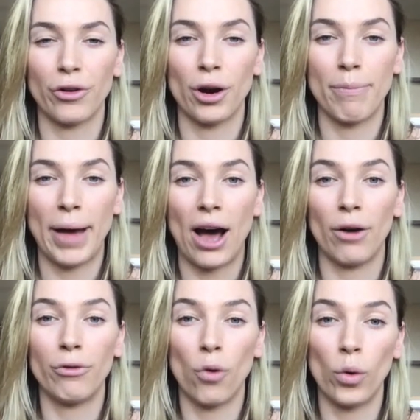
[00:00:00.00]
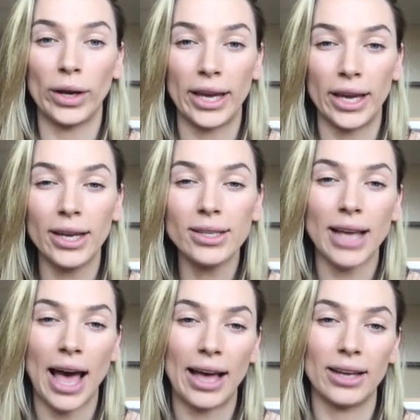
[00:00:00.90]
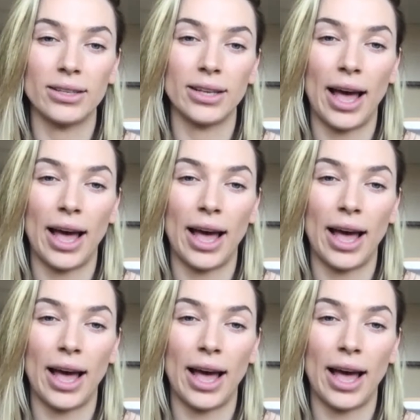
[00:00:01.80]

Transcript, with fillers: for about four years as